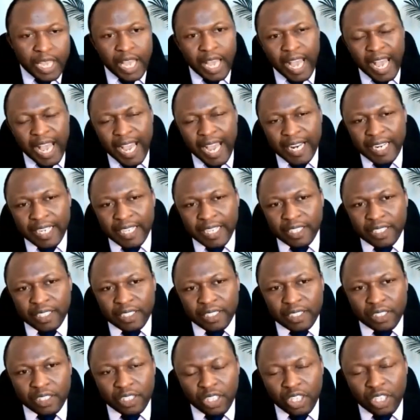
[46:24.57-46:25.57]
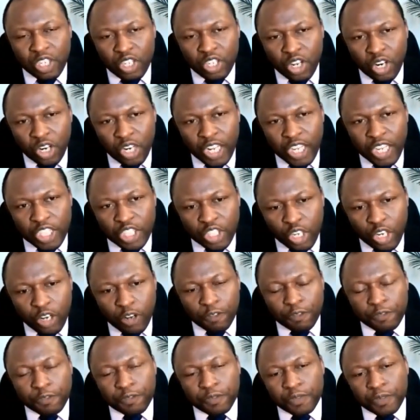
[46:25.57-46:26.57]
and the knowledge
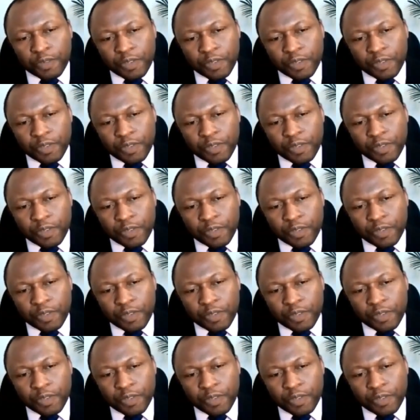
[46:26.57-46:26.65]
of